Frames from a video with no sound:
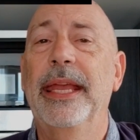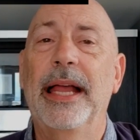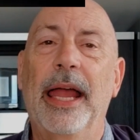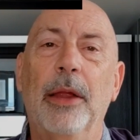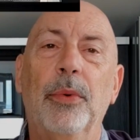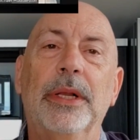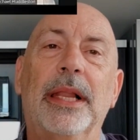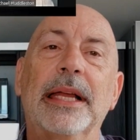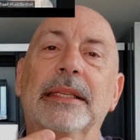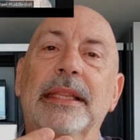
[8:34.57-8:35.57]
And I would
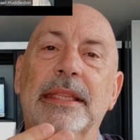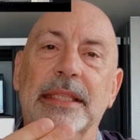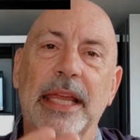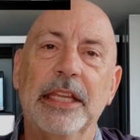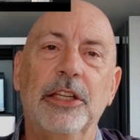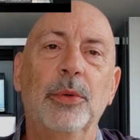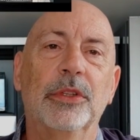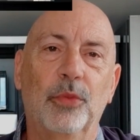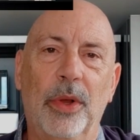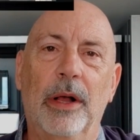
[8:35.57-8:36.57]
like to thank you
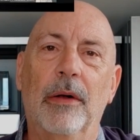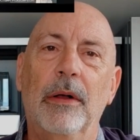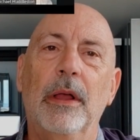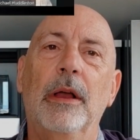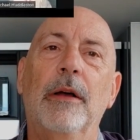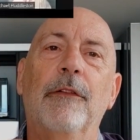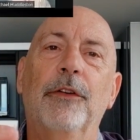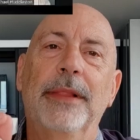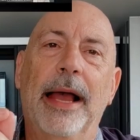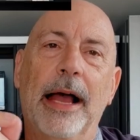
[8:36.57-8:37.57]
as well
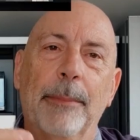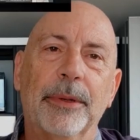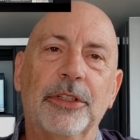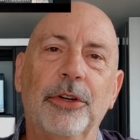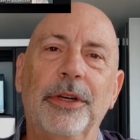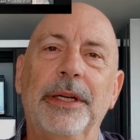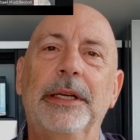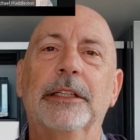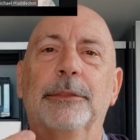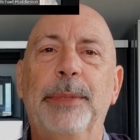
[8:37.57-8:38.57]
for the
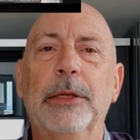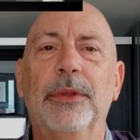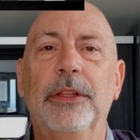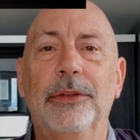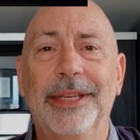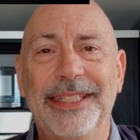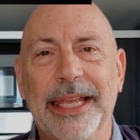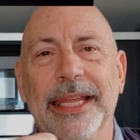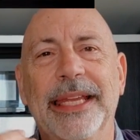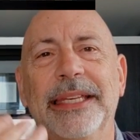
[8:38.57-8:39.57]
opportunity to speak with you
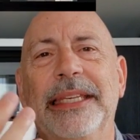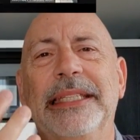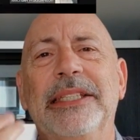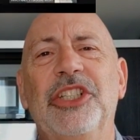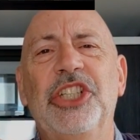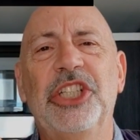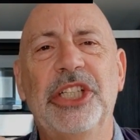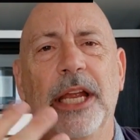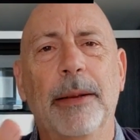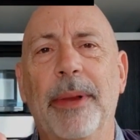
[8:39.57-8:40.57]
today and
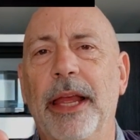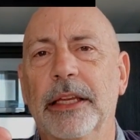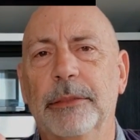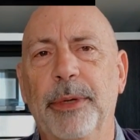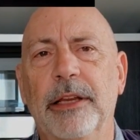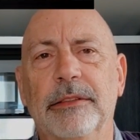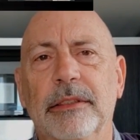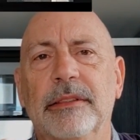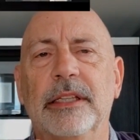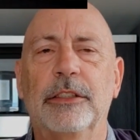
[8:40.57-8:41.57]
share my
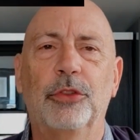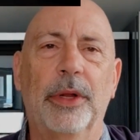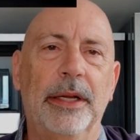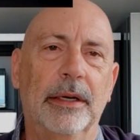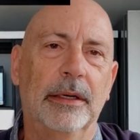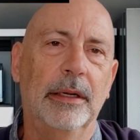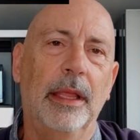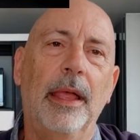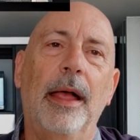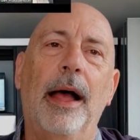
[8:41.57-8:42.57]
experiences as a trader.
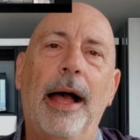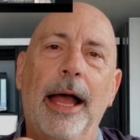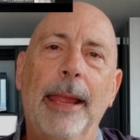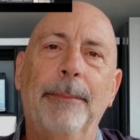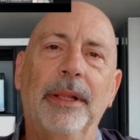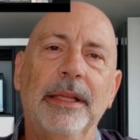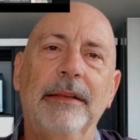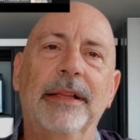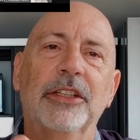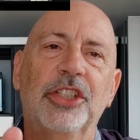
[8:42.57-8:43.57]
I
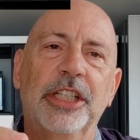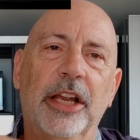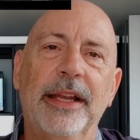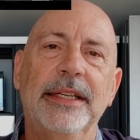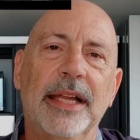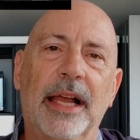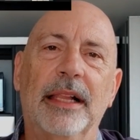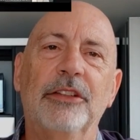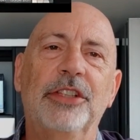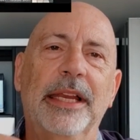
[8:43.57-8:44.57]
believe that sharing
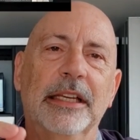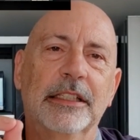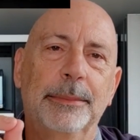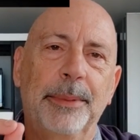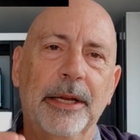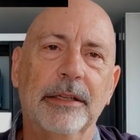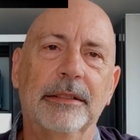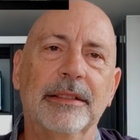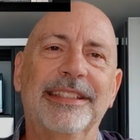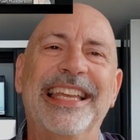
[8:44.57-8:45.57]
knowledge and
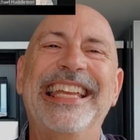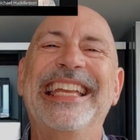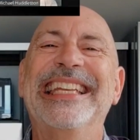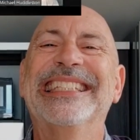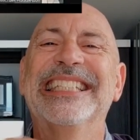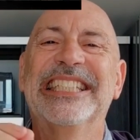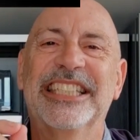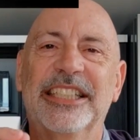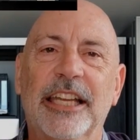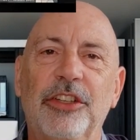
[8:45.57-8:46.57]
experiences is
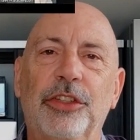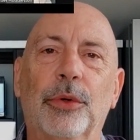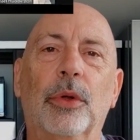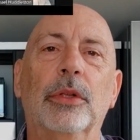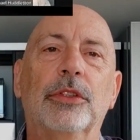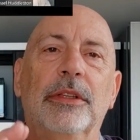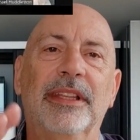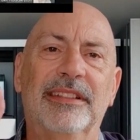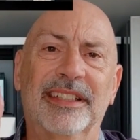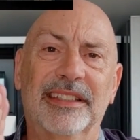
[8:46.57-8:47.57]
essential to
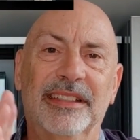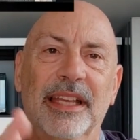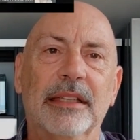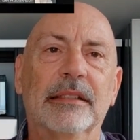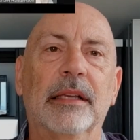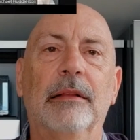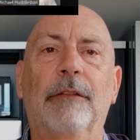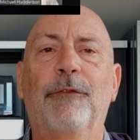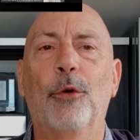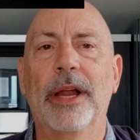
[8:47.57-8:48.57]
the success of
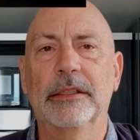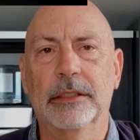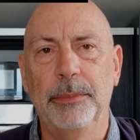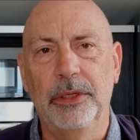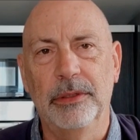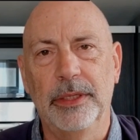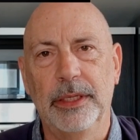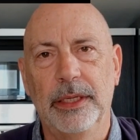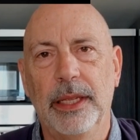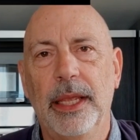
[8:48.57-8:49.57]
the Forex community,